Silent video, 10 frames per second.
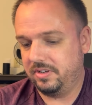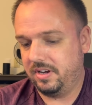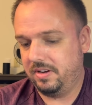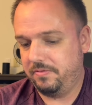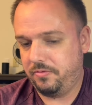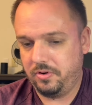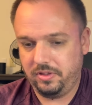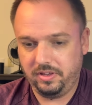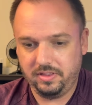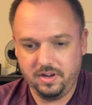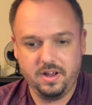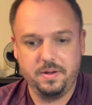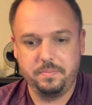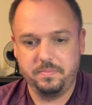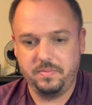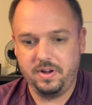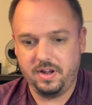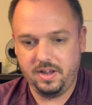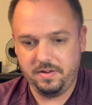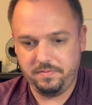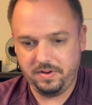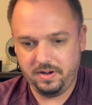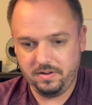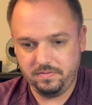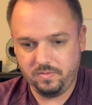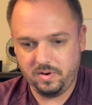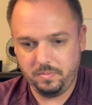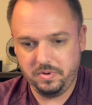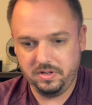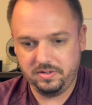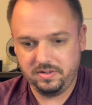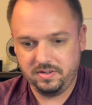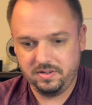a foiling that I'm not a fan of one bit.